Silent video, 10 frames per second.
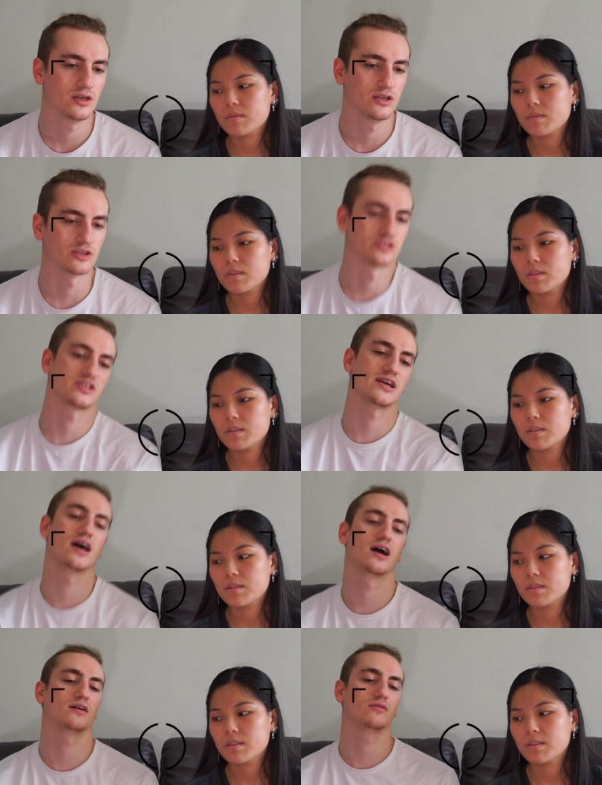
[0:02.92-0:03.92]
Speaker 1: You can just say,
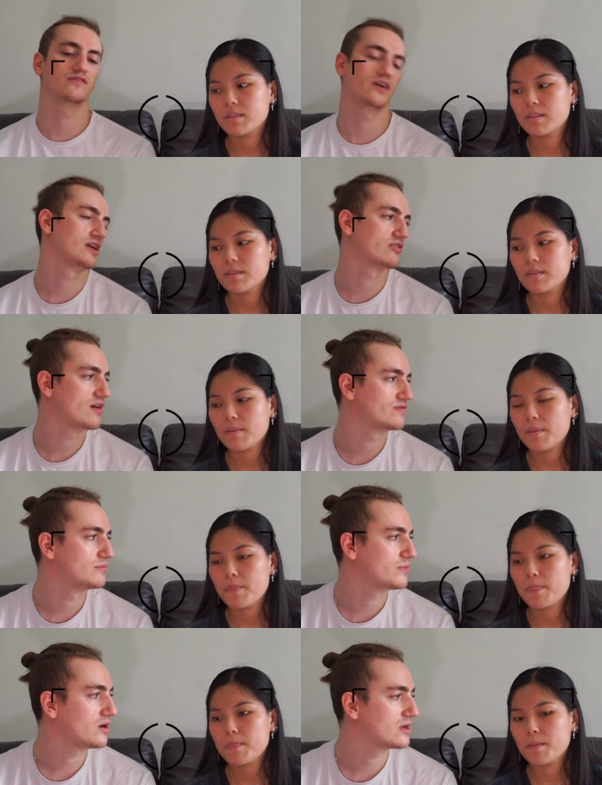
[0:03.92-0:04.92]
finally arrived in
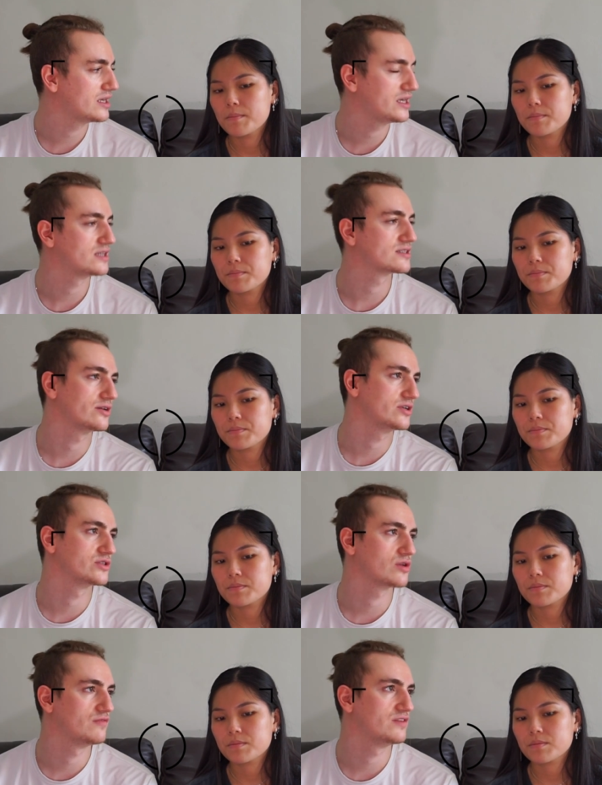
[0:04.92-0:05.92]
Bali and settled
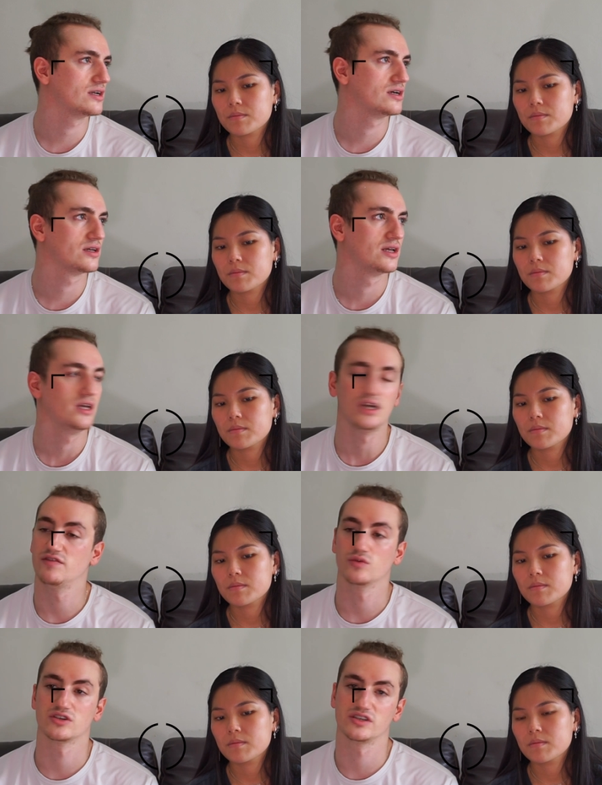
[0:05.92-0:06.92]
into our villa. If
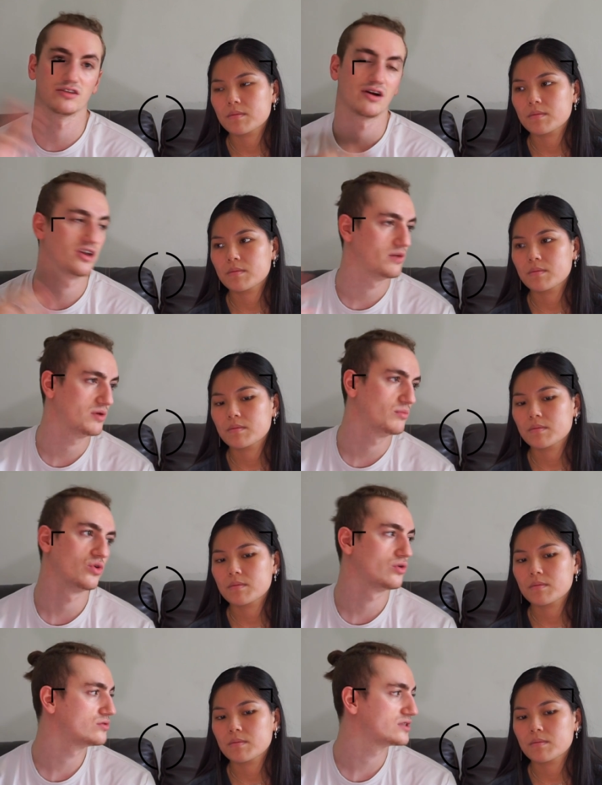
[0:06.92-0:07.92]
you want to see around it a bit
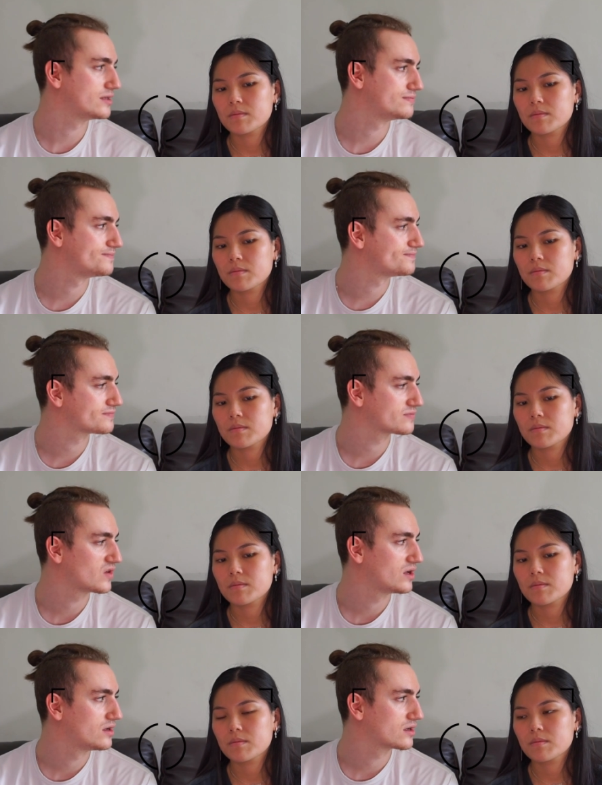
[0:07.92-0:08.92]
more, then
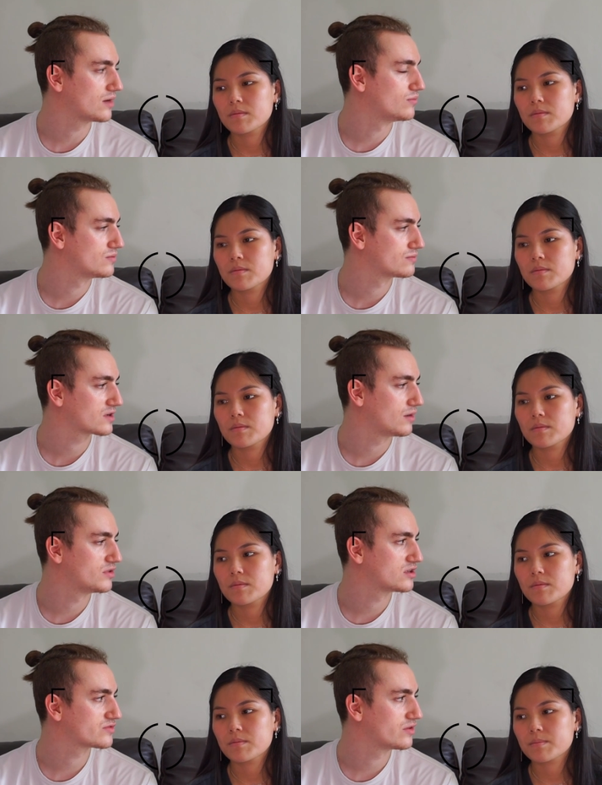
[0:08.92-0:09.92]
come with
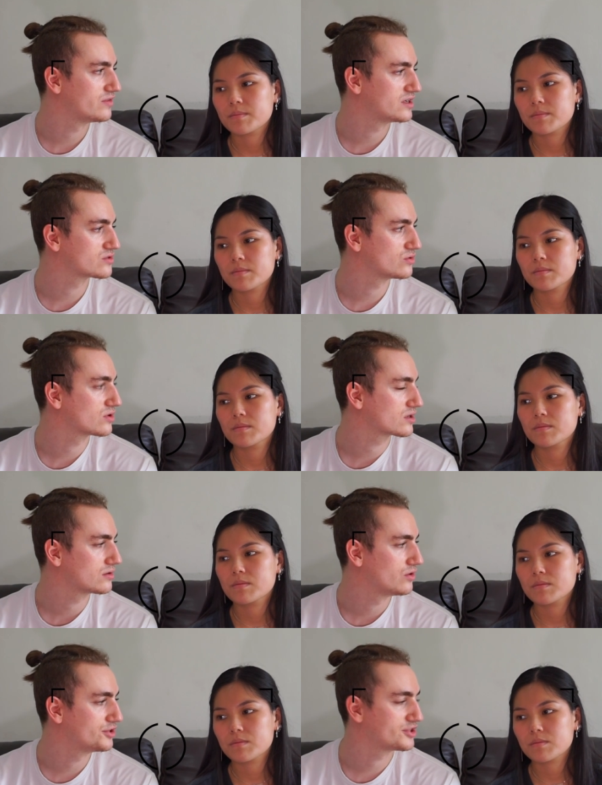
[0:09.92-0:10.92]
us for a villa tour
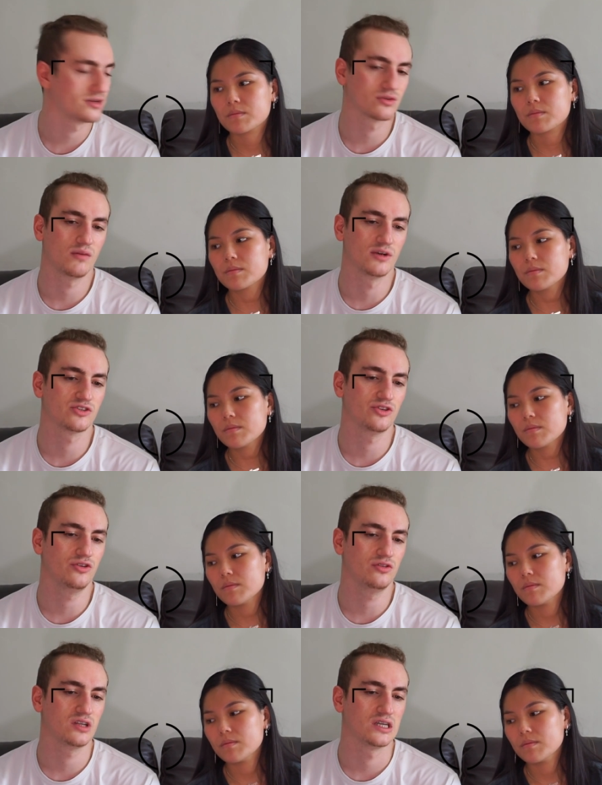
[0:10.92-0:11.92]
on the channel coming
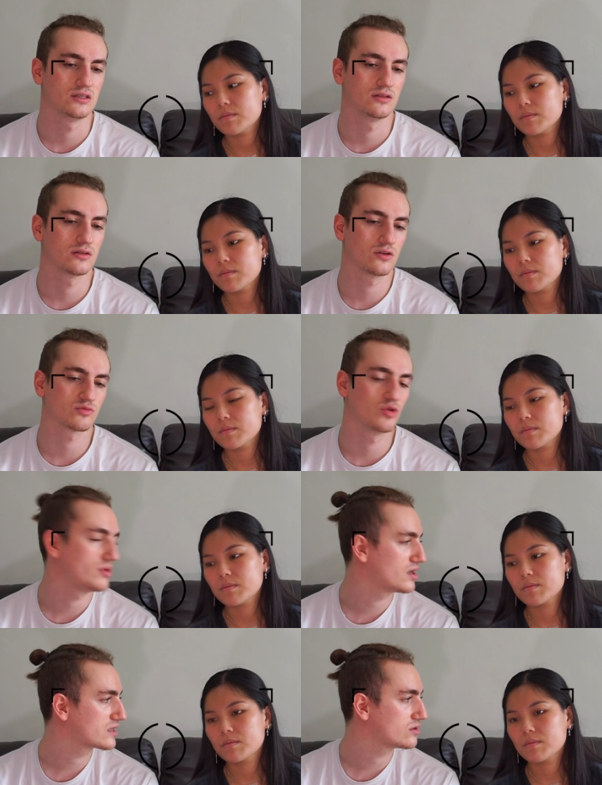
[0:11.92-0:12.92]
soon, and lots more
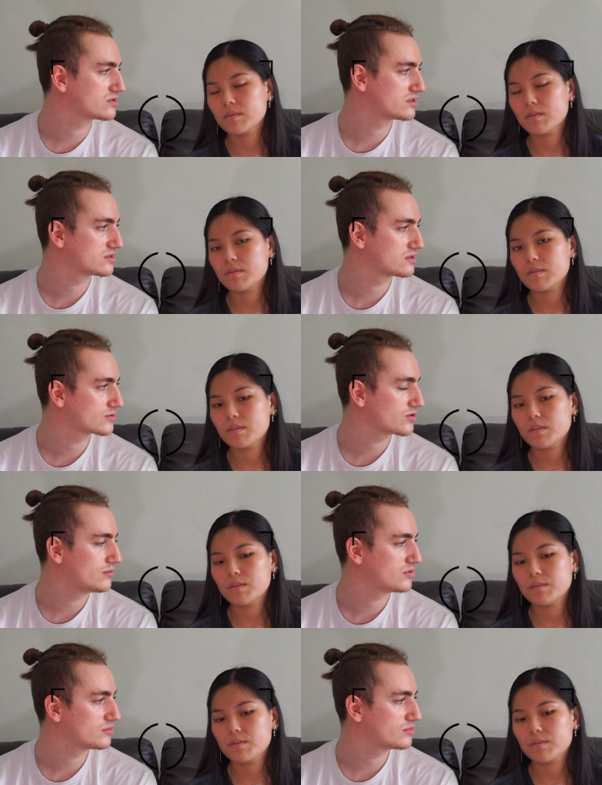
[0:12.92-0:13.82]
Bali content. Subscribe.